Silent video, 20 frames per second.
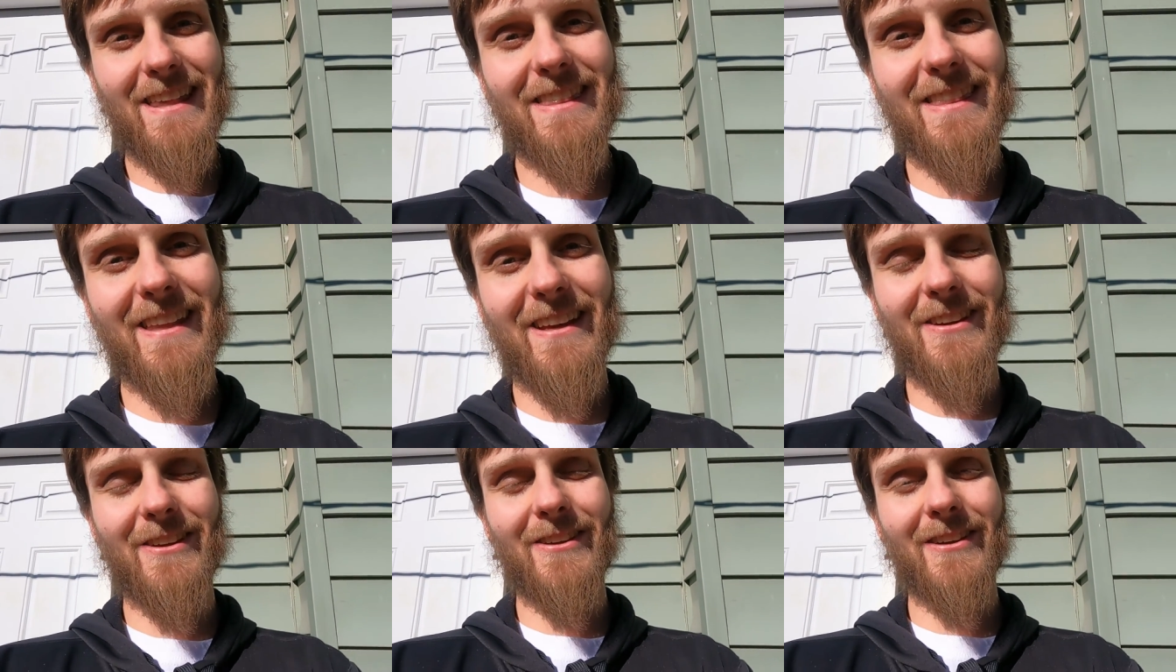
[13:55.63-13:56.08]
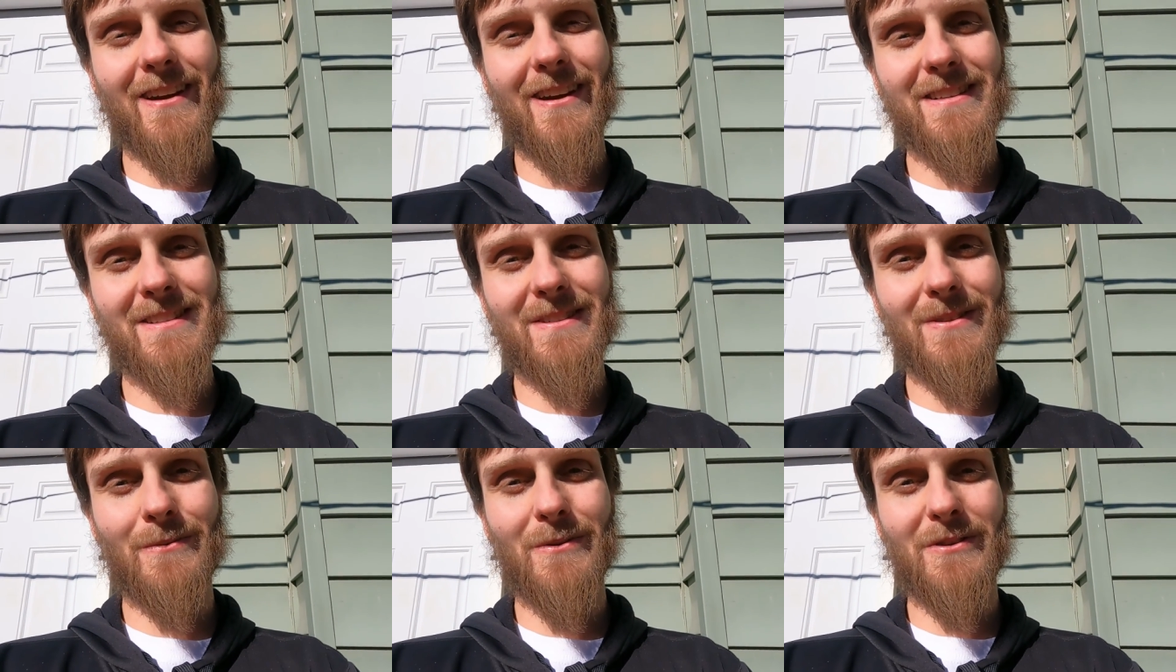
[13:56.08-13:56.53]
Thank you
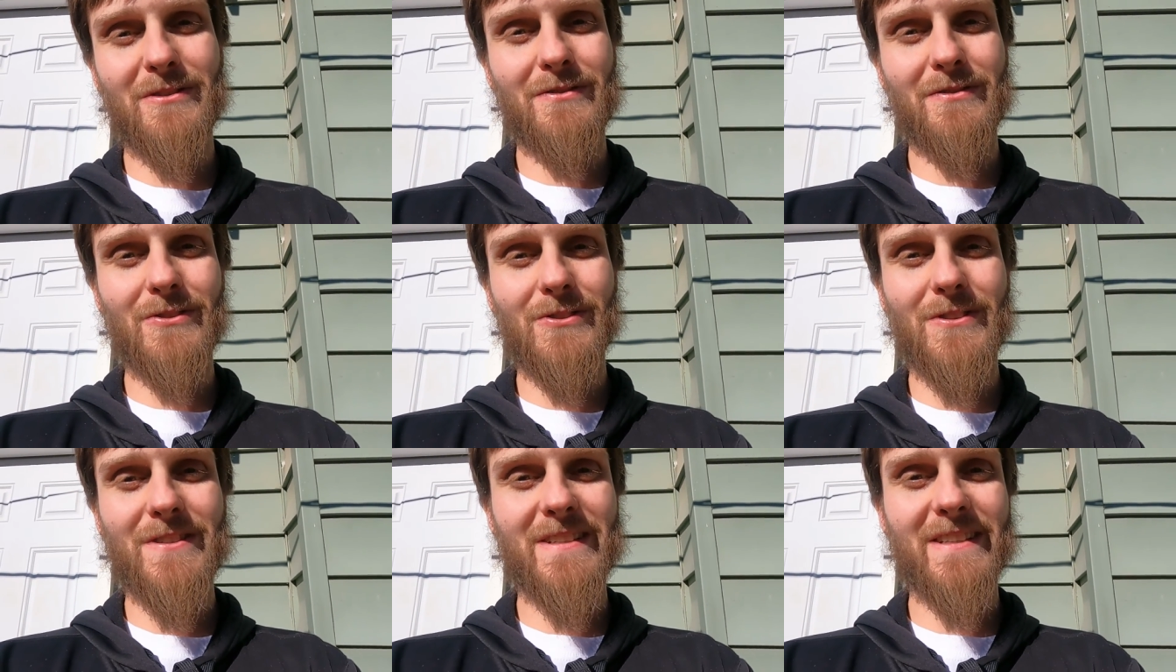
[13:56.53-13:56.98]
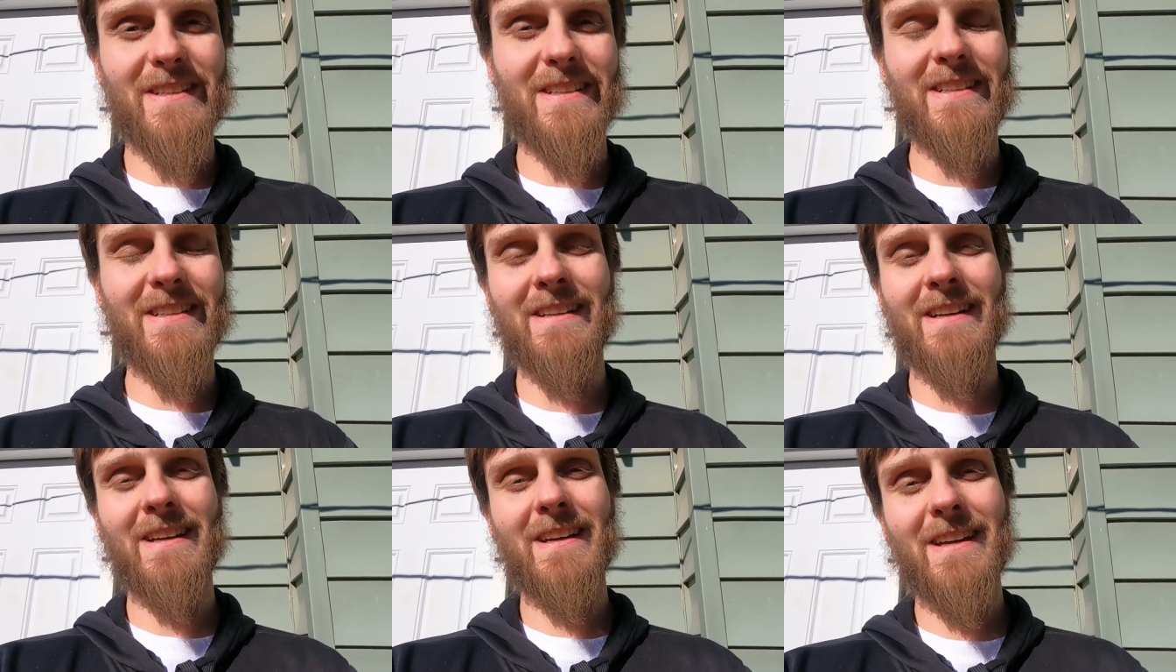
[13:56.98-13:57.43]
guys so much for
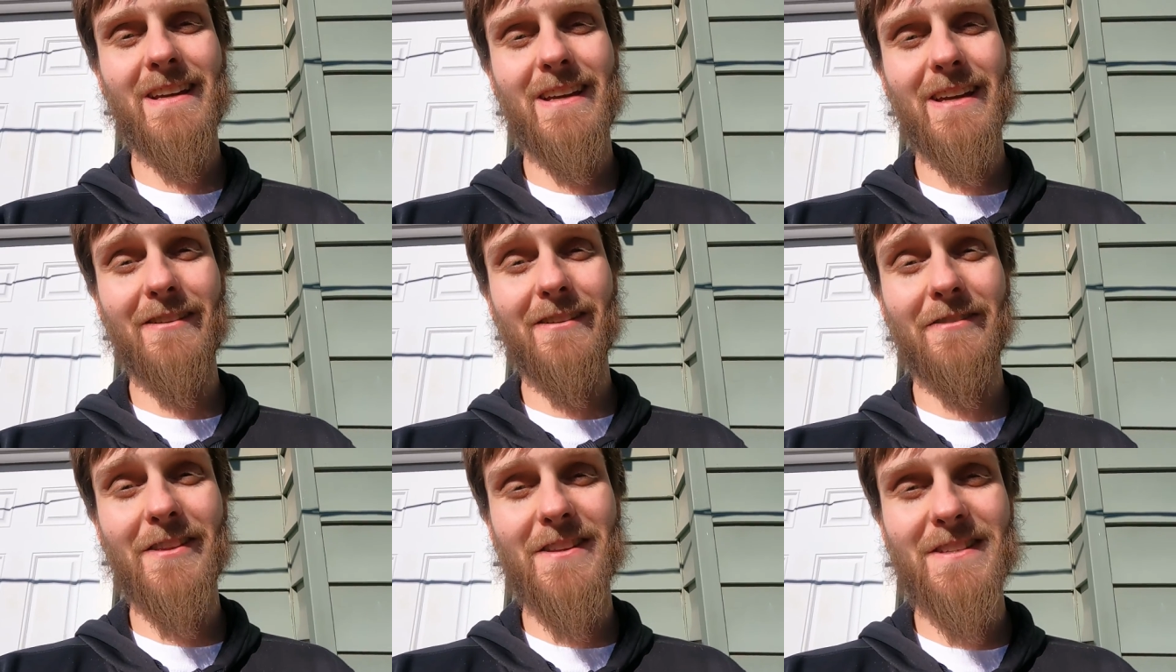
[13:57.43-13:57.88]
listening. If